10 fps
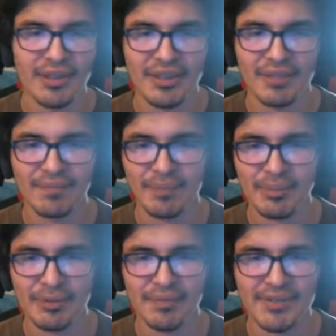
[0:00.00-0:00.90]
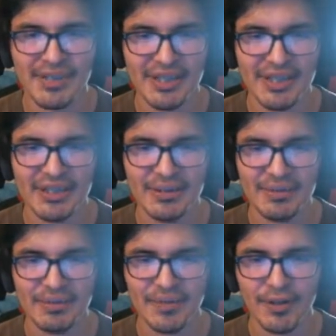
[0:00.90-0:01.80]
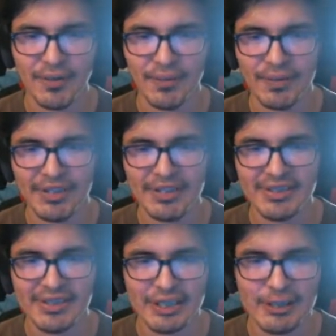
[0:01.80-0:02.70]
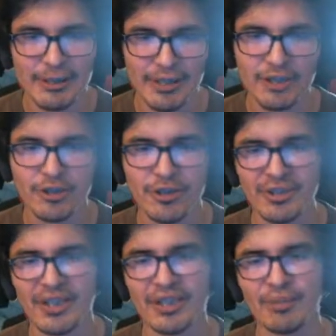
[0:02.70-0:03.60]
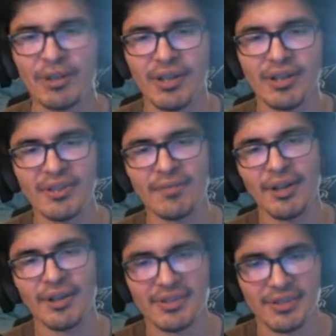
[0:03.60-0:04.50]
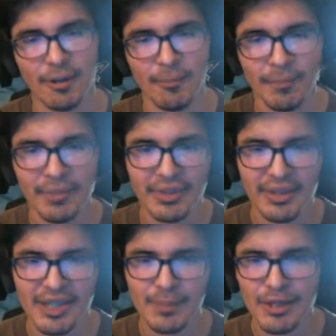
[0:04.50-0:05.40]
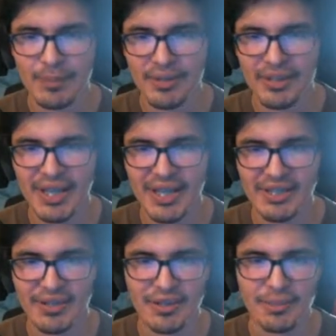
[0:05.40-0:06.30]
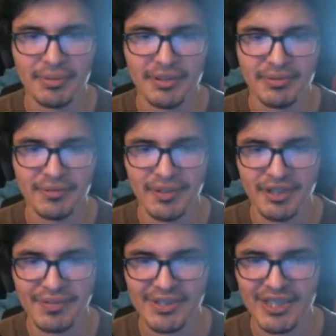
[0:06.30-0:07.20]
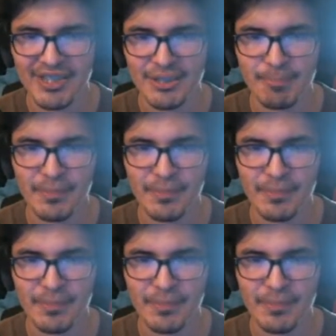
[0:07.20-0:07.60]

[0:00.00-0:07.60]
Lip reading: The people investigating and involved with the incident are not sure exactly what caused the fire to start. The tape had been handed to the police for further investigation.